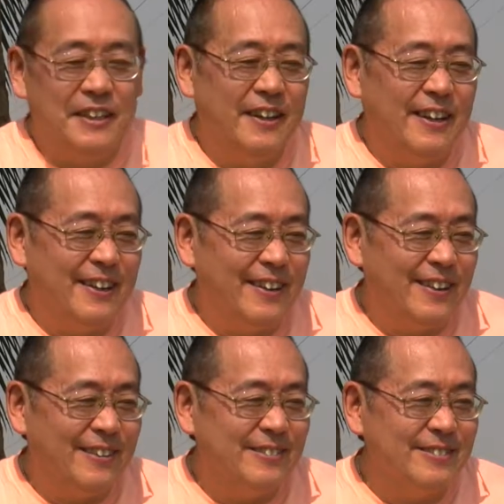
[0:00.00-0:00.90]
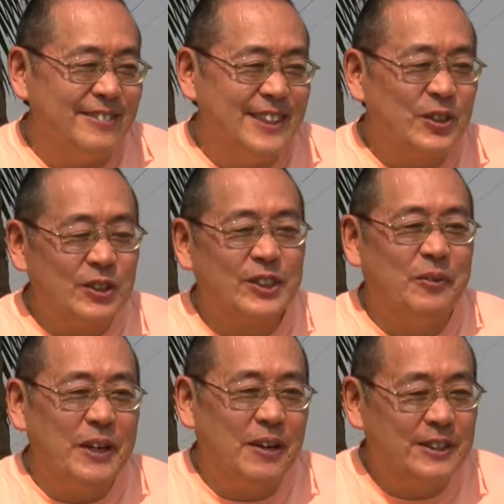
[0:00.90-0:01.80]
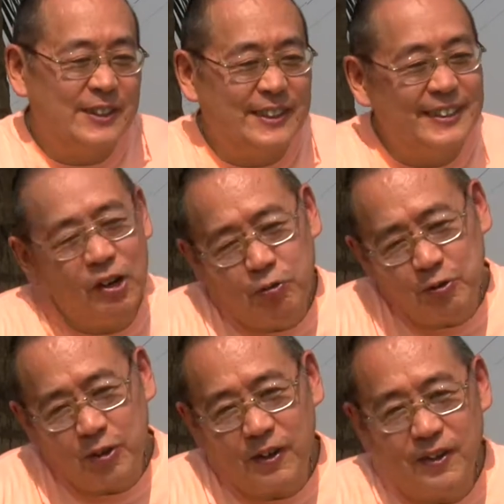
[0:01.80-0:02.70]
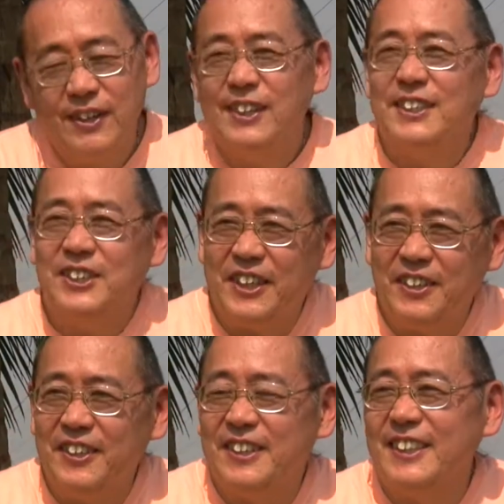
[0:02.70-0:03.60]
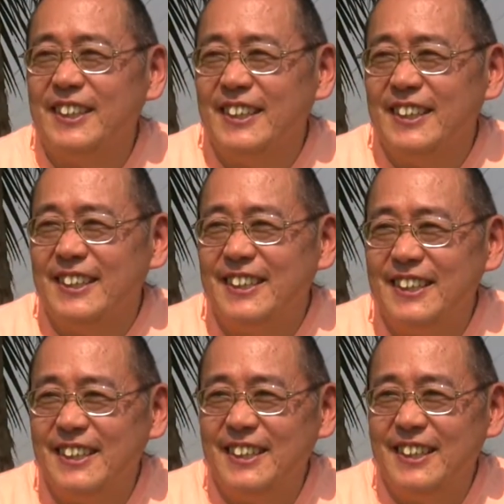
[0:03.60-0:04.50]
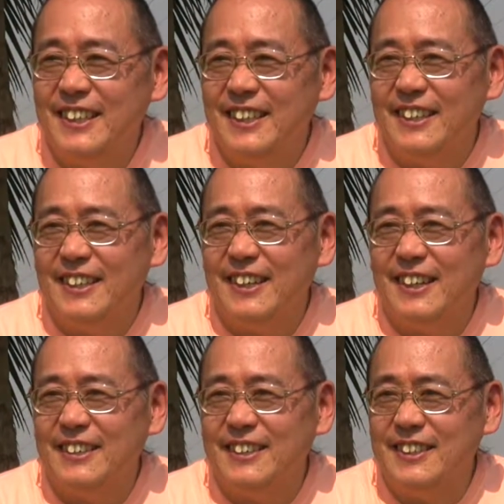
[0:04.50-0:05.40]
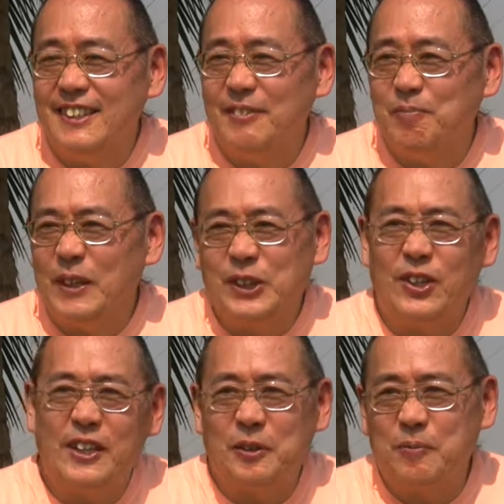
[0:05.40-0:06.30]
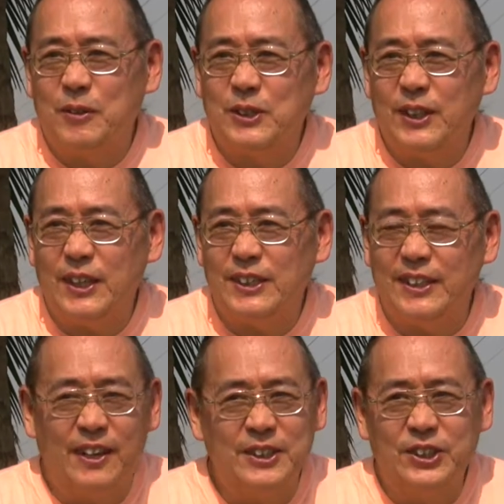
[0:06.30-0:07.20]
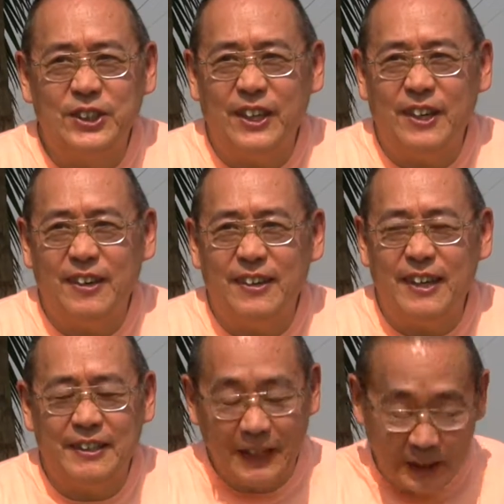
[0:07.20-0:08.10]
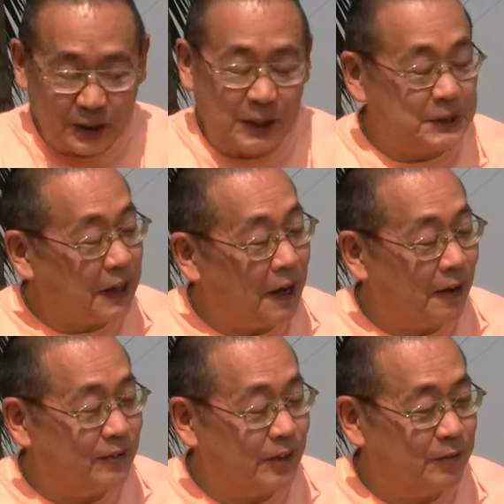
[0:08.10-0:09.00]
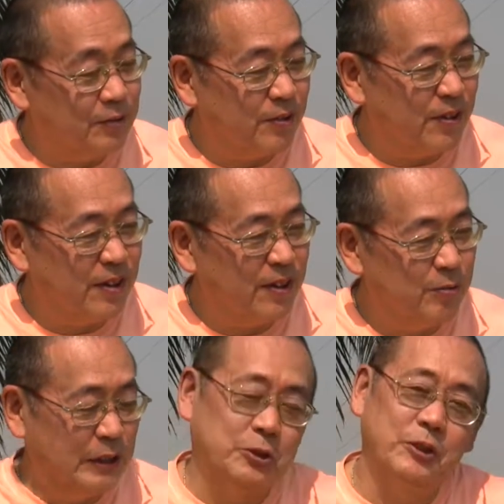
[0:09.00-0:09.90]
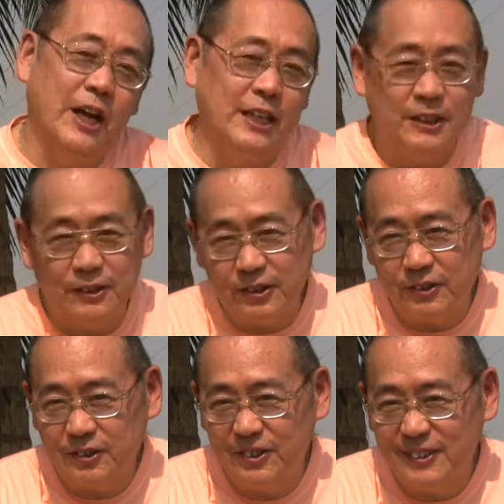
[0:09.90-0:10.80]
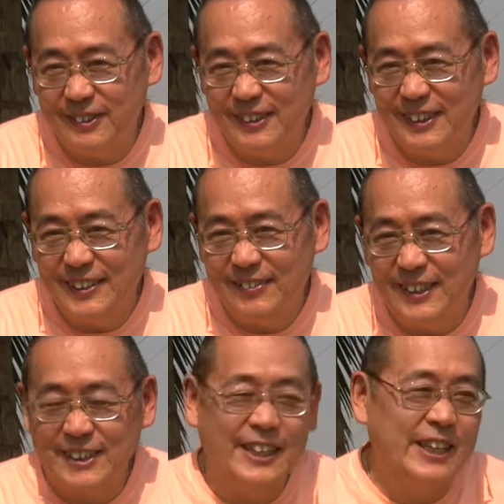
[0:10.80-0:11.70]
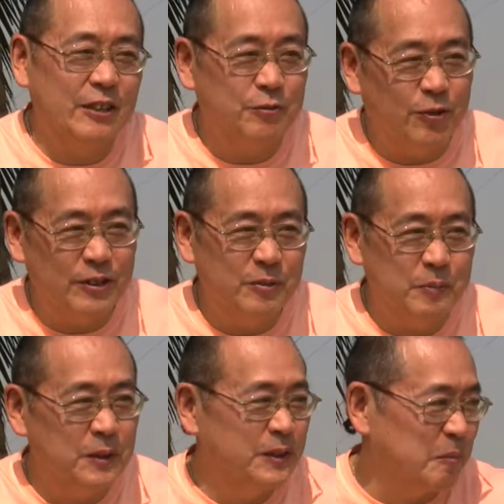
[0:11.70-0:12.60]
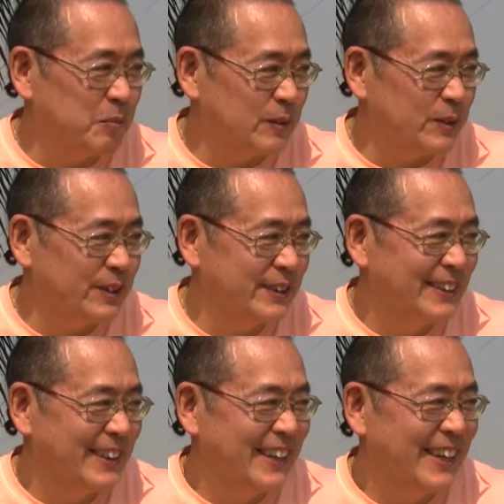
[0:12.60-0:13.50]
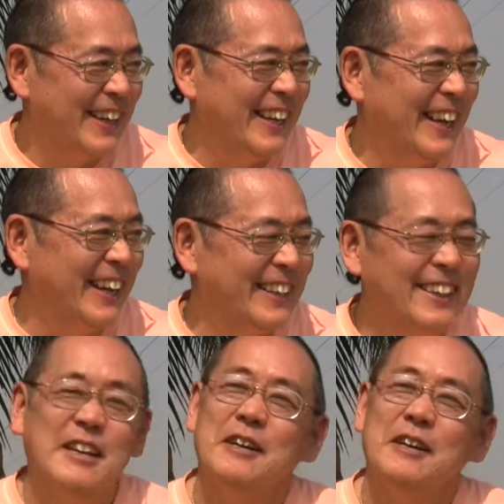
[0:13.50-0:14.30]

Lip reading: Jiva Goswami also says, therefore, generally the Pancaratrika process, Archana, and Diksha itself are for rich grihastas, because they can afford to build temples and